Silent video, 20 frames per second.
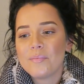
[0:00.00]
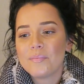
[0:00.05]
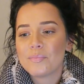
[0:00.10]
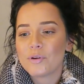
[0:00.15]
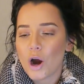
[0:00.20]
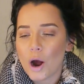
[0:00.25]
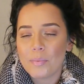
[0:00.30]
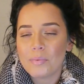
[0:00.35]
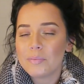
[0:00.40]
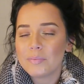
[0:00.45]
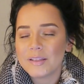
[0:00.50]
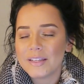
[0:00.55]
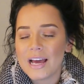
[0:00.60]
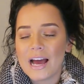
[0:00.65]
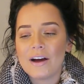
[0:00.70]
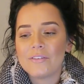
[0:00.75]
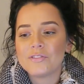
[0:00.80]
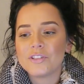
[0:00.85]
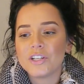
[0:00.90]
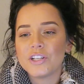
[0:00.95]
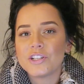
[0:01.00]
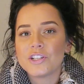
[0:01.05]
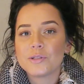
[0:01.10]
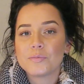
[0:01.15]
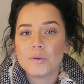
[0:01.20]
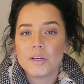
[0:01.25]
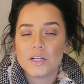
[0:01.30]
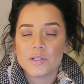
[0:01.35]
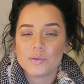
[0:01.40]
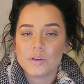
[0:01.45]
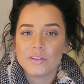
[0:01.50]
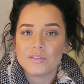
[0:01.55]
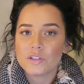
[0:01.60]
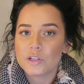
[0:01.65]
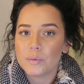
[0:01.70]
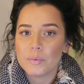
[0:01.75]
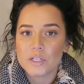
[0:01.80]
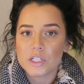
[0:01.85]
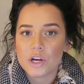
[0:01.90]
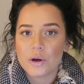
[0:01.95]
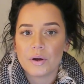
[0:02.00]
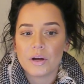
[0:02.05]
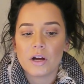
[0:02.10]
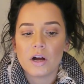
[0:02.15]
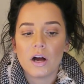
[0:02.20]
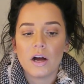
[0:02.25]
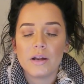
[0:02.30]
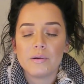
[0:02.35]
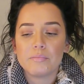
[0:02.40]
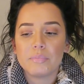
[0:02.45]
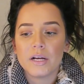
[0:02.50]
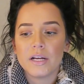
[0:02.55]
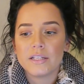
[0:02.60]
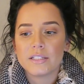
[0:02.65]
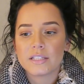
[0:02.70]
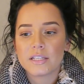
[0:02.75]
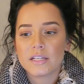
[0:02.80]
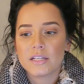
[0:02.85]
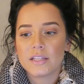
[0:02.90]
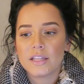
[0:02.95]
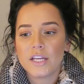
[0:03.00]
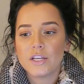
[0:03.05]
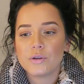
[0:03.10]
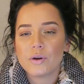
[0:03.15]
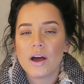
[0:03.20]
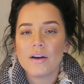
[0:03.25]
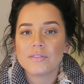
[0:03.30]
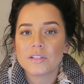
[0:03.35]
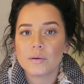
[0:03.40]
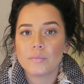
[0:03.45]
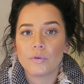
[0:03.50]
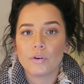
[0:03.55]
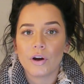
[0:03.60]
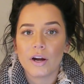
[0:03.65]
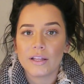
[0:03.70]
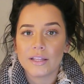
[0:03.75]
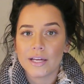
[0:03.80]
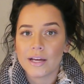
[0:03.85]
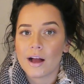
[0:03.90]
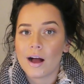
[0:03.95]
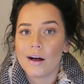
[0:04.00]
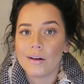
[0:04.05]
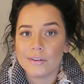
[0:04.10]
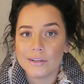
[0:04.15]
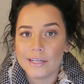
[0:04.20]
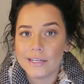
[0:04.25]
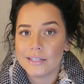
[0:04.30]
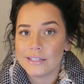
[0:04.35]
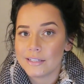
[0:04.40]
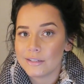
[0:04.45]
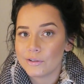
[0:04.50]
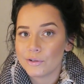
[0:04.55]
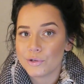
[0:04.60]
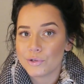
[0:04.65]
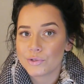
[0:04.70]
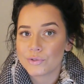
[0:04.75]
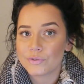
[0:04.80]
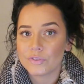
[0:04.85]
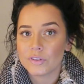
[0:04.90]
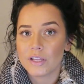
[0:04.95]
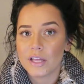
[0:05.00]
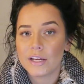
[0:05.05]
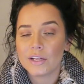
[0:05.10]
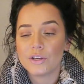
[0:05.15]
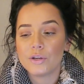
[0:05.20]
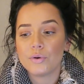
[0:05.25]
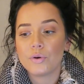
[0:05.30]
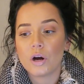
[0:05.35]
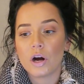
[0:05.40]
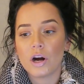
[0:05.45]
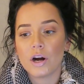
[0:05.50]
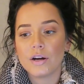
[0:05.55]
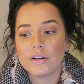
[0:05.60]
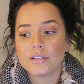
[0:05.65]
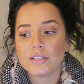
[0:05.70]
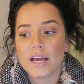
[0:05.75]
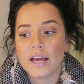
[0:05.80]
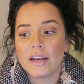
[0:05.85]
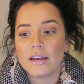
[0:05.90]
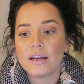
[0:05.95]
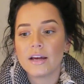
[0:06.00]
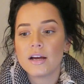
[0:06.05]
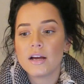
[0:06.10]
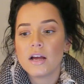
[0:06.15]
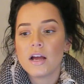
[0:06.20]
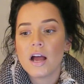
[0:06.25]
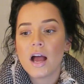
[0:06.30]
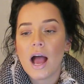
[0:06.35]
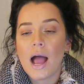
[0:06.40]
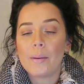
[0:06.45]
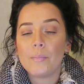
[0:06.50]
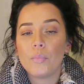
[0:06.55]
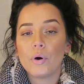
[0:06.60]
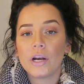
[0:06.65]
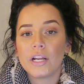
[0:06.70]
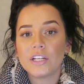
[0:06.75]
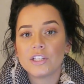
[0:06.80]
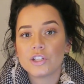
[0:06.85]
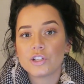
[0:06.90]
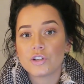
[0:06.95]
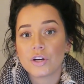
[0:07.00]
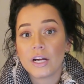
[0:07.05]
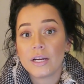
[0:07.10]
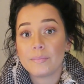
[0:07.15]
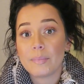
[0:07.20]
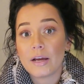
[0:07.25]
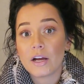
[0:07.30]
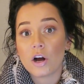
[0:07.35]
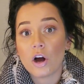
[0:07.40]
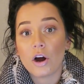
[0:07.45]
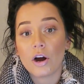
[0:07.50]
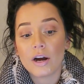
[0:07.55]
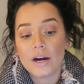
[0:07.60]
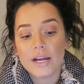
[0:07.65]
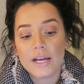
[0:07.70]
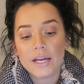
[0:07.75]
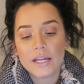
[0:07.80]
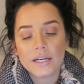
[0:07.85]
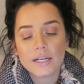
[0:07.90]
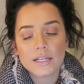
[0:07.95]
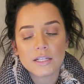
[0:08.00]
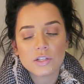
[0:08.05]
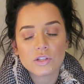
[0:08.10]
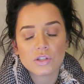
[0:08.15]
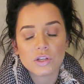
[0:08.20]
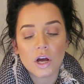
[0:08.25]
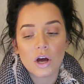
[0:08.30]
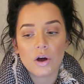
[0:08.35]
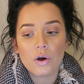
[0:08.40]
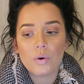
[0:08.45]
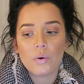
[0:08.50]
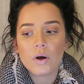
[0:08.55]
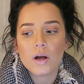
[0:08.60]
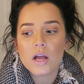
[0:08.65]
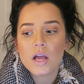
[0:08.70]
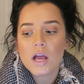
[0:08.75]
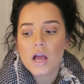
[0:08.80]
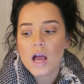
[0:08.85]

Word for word: probably after, just because we have so much going on, but they do have some great like holiday deals for like new cars, and I'm wanting to trade my car in. So